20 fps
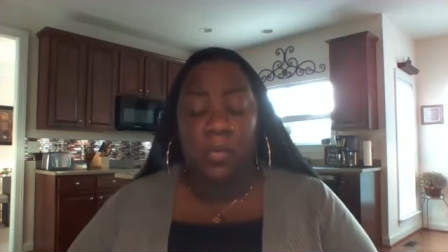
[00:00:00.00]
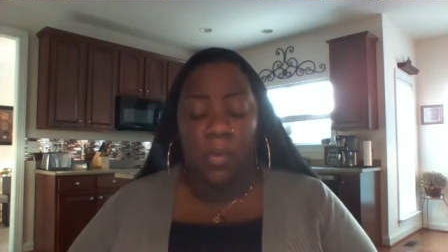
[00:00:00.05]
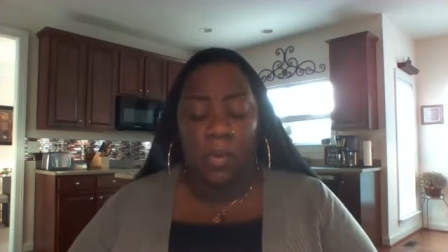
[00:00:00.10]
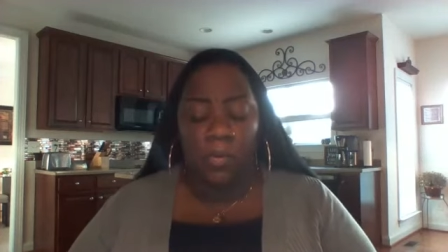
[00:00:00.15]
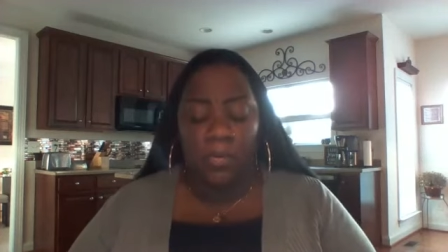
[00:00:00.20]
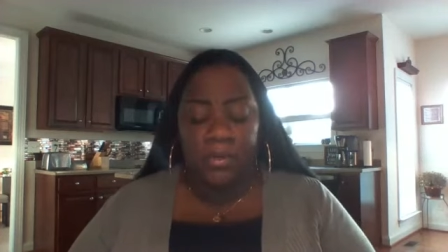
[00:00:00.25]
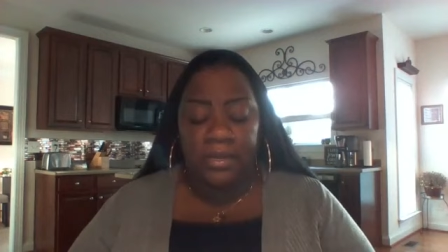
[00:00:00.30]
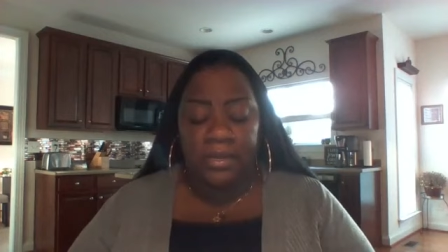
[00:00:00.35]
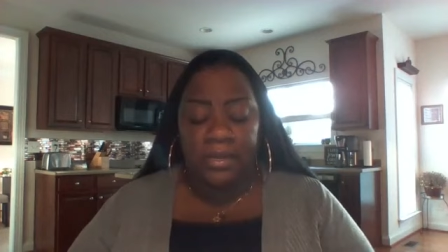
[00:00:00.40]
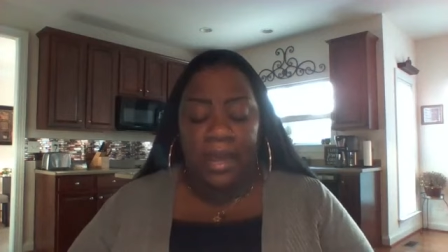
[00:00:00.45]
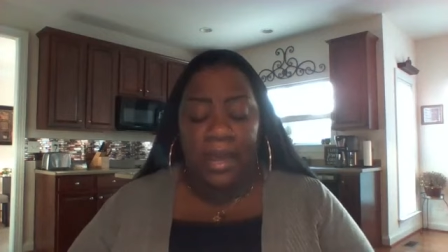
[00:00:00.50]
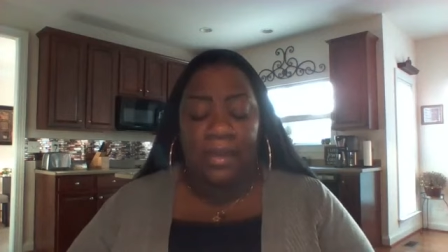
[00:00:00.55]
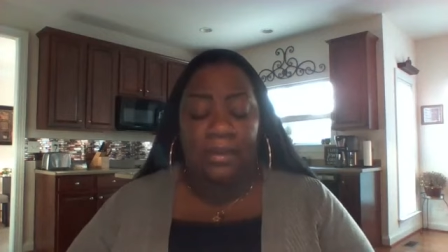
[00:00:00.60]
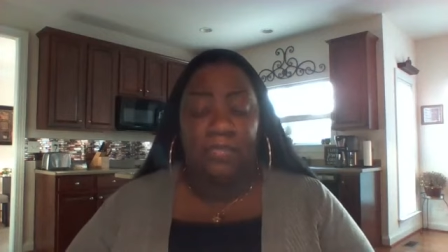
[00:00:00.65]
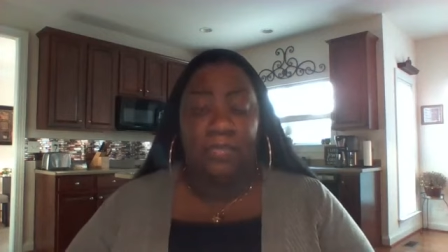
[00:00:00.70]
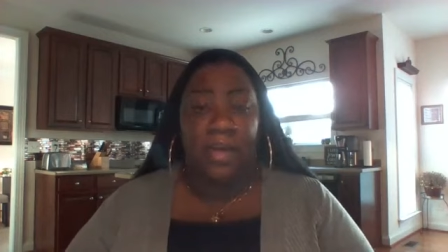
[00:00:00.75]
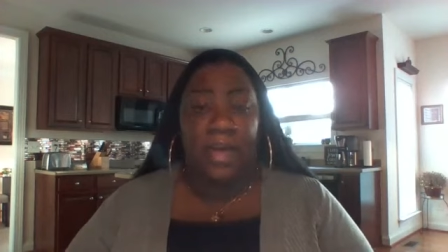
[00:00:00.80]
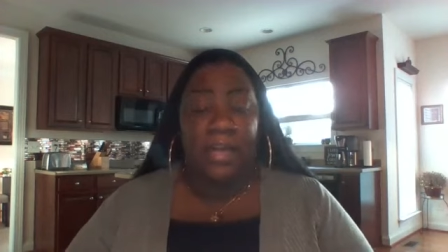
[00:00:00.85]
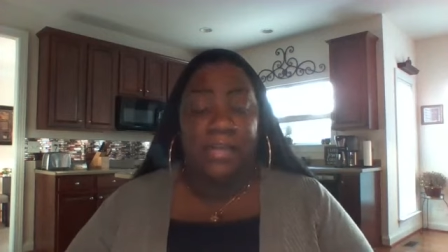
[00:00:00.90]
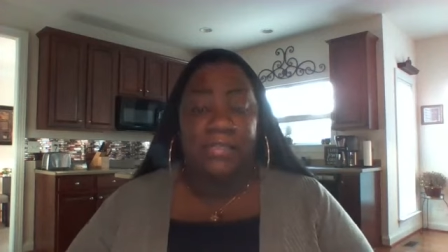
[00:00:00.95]
quoted
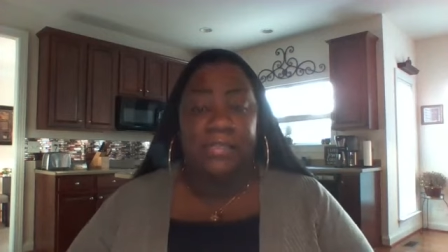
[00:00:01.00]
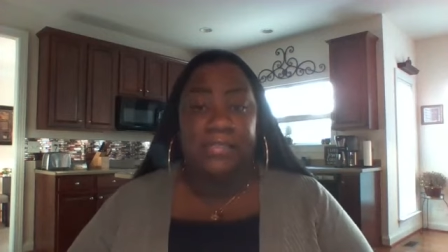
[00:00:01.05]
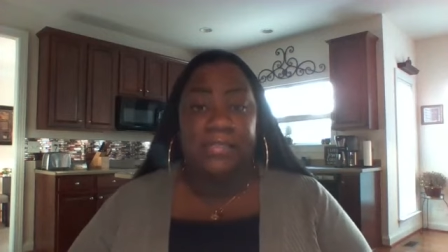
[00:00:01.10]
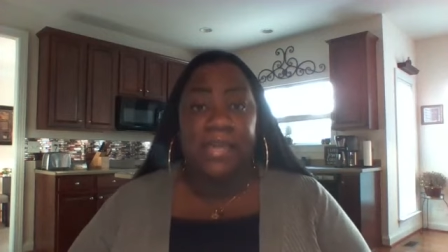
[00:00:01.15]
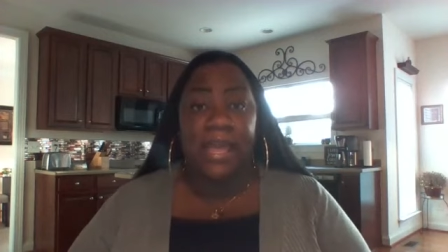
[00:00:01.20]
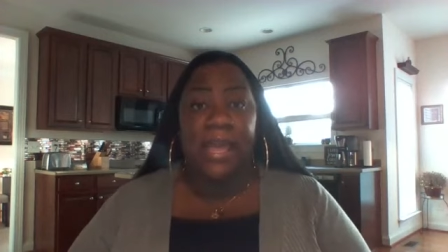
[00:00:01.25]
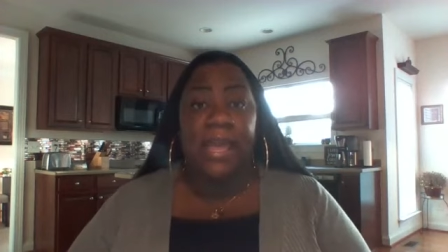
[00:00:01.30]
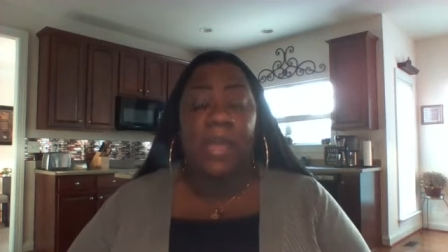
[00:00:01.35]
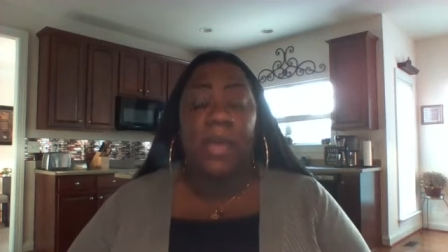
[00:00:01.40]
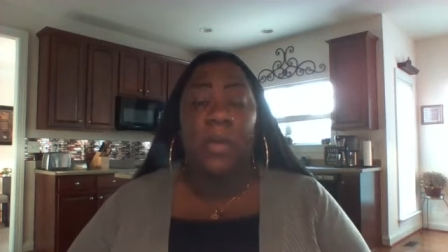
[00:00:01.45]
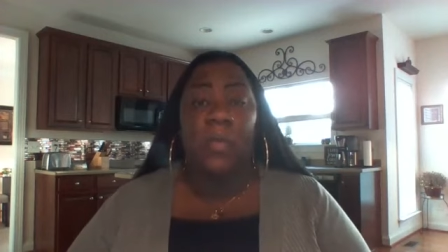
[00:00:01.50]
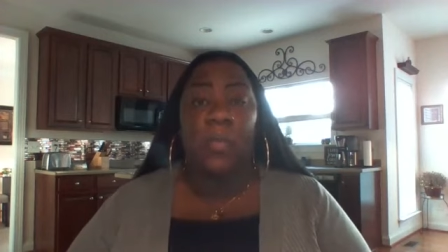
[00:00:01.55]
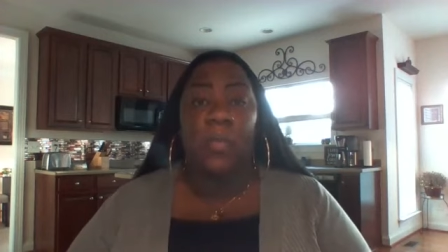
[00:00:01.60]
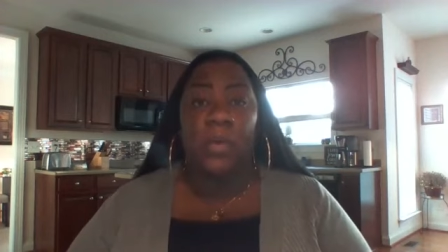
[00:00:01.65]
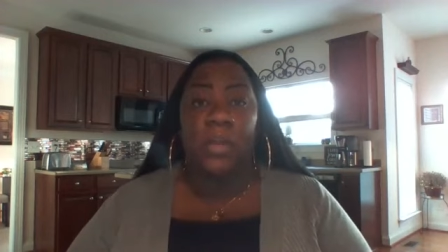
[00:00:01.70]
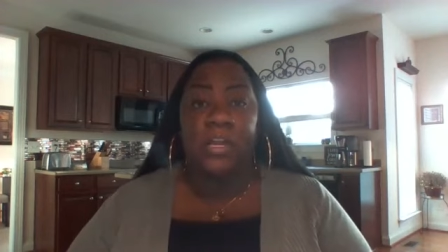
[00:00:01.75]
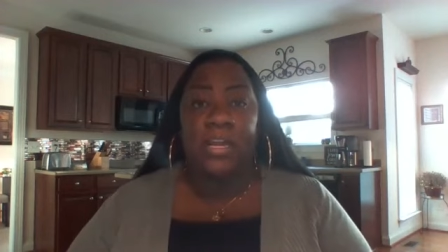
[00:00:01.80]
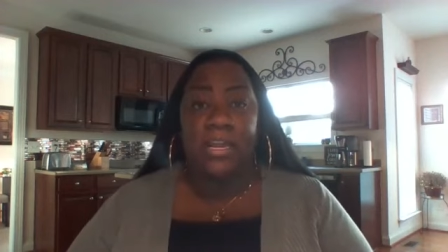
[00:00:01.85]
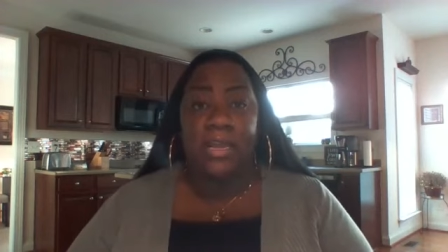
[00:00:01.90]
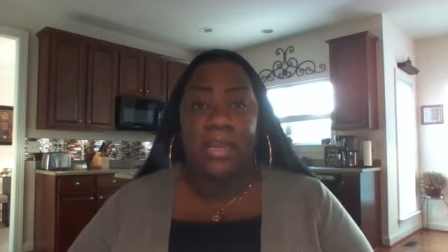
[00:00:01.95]
out of Isaiah
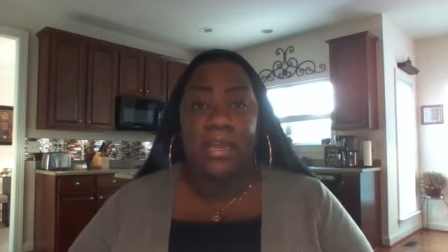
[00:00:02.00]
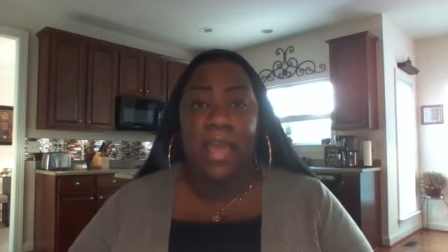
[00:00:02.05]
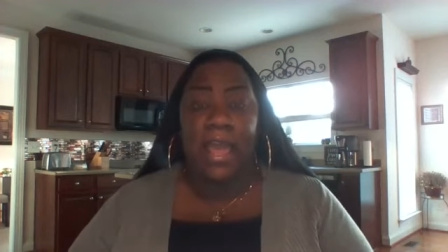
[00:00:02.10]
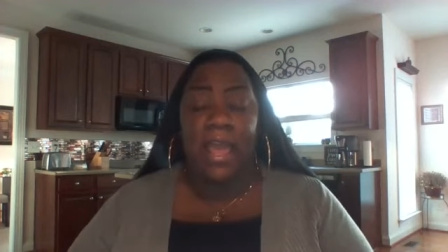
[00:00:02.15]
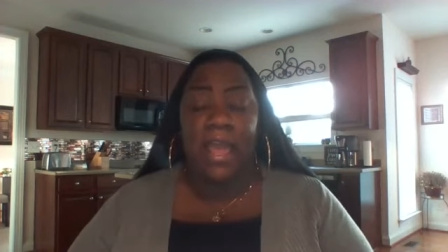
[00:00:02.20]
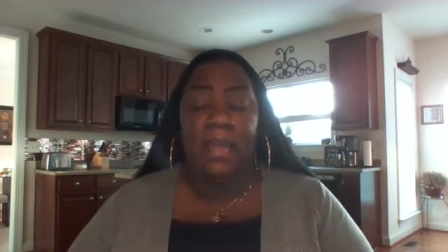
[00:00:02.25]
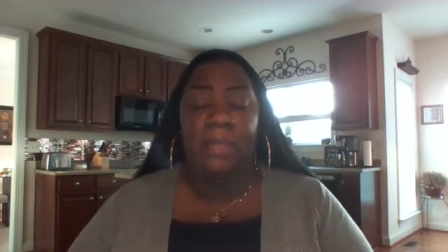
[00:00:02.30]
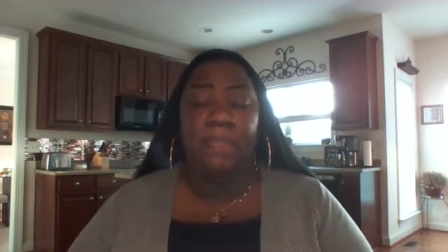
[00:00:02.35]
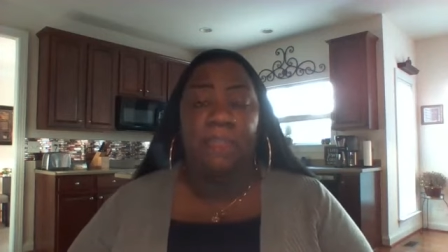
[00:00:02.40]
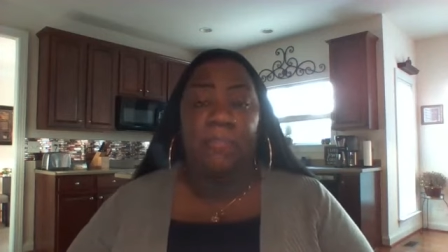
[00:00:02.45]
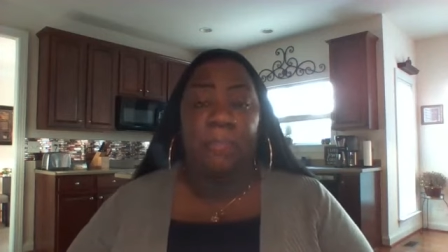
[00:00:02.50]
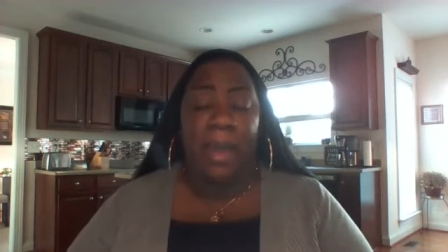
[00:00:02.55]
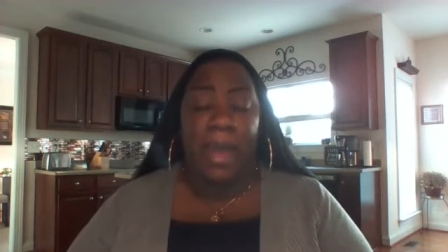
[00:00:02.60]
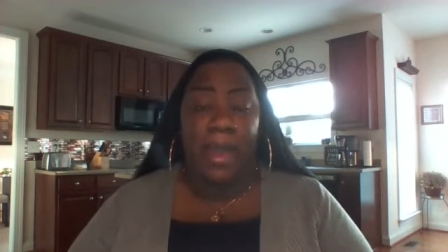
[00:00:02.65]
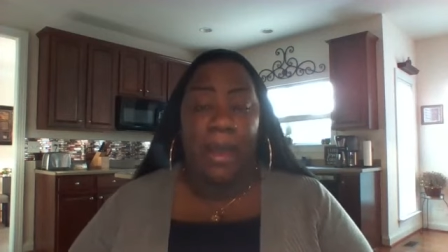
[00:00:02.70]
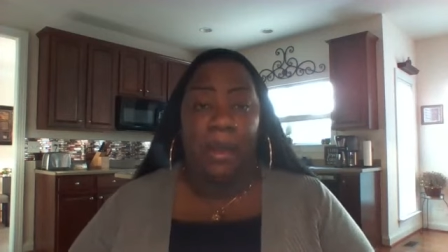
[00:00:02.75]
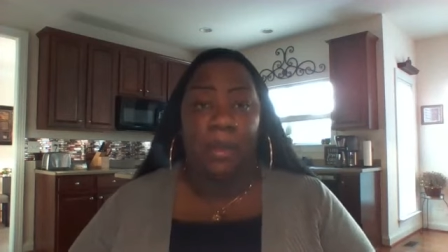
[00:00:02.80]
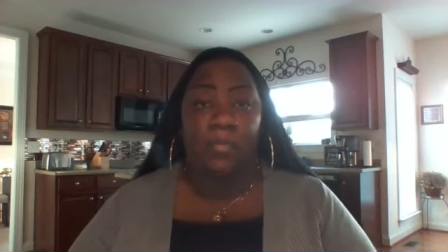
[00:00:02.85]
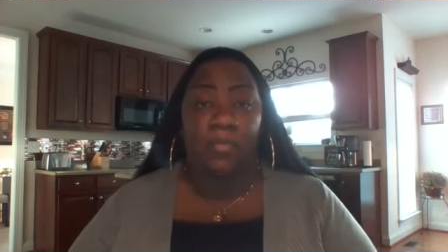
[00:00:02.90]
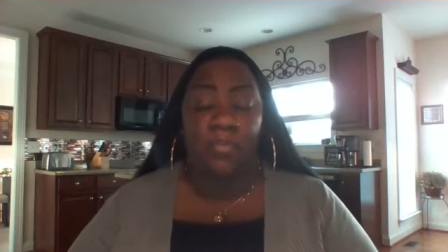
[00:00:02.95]
when he came
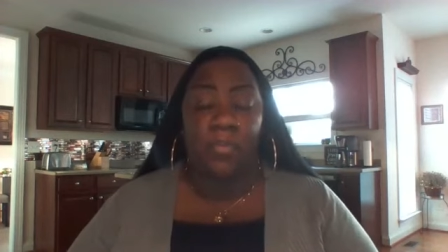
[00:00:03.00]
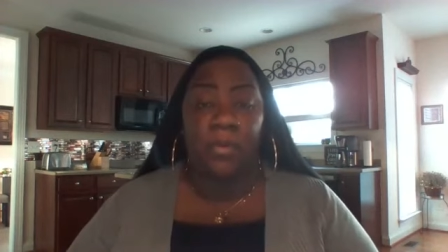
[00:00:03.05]
back